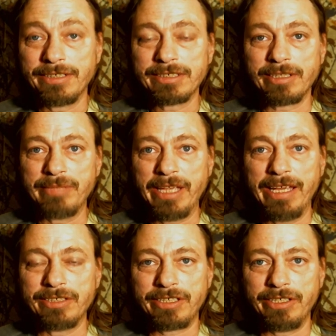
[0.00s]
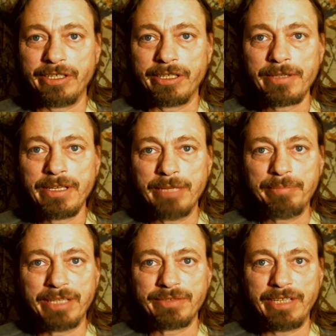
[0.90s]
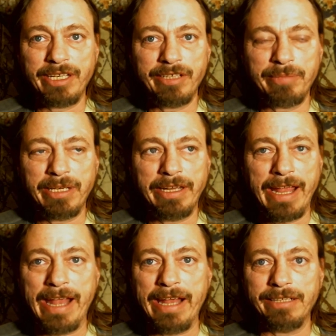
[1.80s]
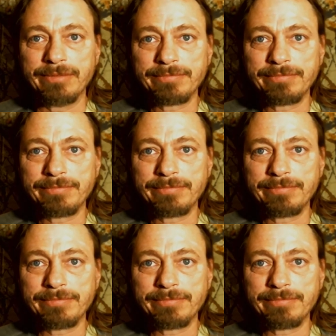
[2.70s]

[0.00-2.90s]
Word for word: some days here in Pennsylvania have been 8,